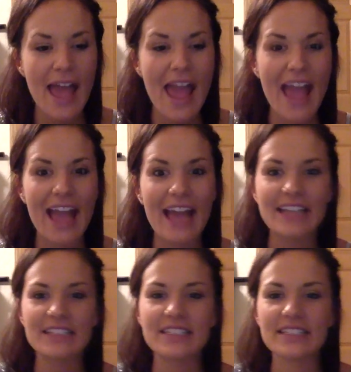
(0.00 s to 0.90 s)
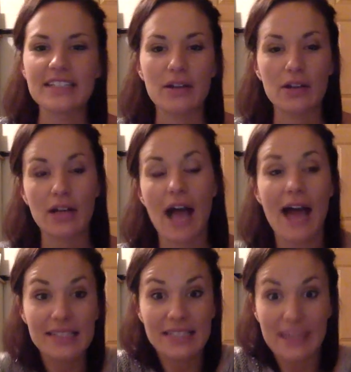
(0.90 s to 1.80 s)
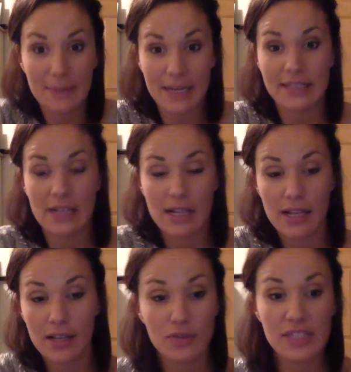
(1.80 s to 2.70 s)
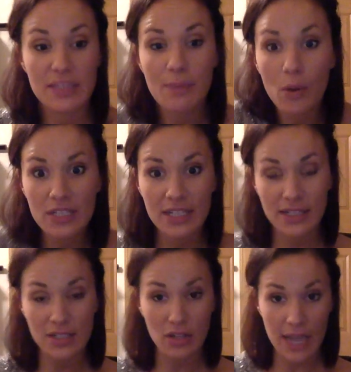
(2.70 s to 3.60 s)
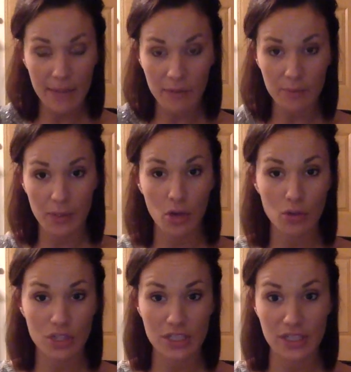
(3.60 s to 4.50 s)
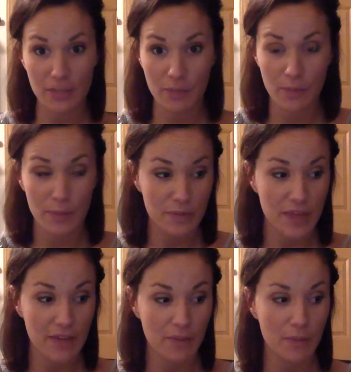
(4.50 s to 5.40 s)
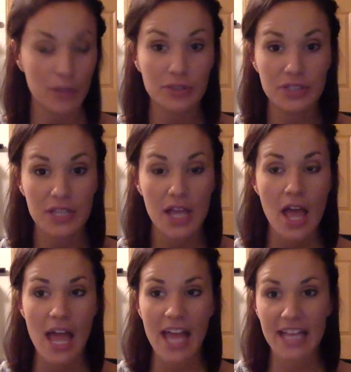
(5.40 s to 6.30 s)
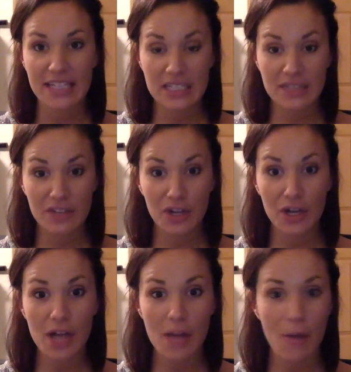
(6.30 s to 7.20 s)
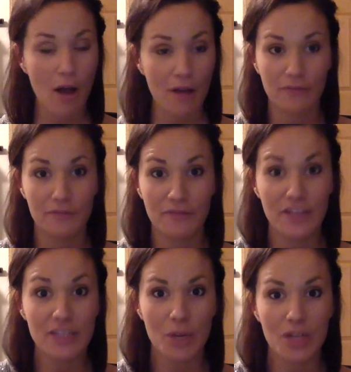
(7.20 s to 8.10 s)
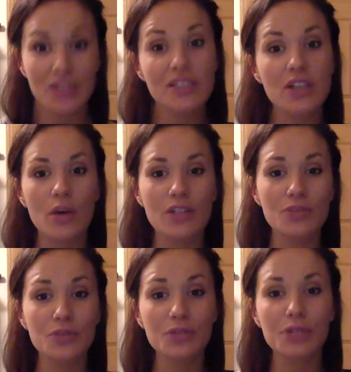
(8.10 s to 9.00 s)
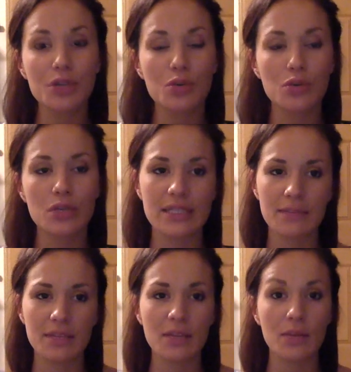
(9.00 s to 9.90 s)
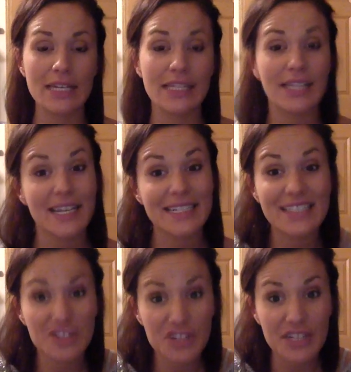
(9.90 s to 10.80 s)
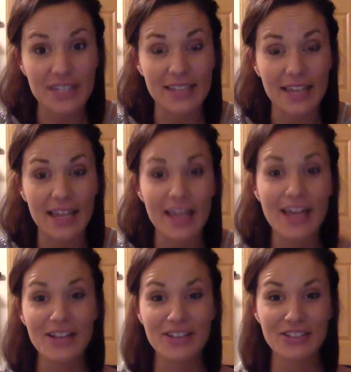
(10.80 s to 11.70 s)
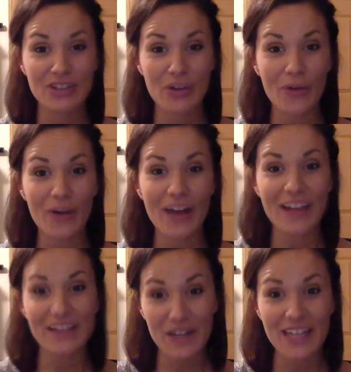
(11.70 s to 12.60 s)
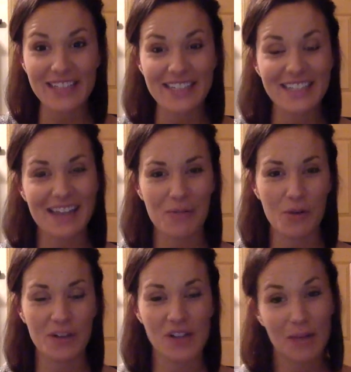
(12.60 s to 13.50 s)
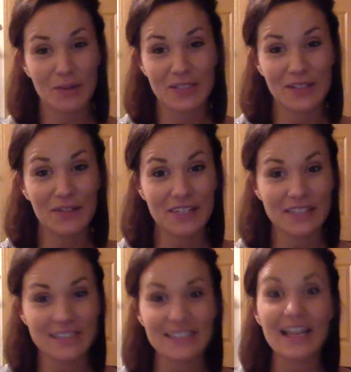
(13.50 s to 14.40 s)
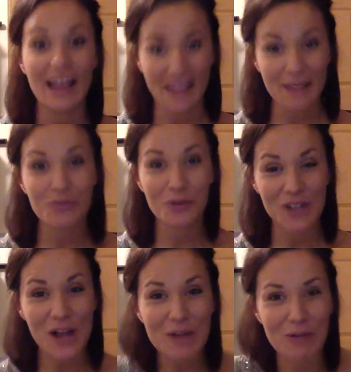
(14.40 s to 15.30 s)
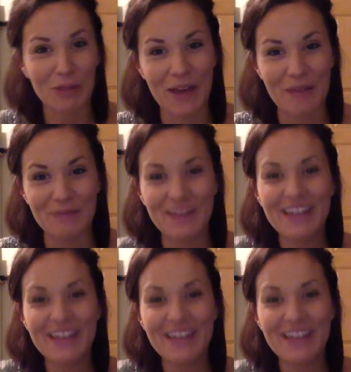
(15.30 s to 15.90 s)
And it's honestly, you see posts like this all the time from big coaches that they've built a six-figure income off Facebook. So it's really, really cool and something that we need to take seriously. So as funny as it is that I'm going to talk about selfies, I am going to talk about them.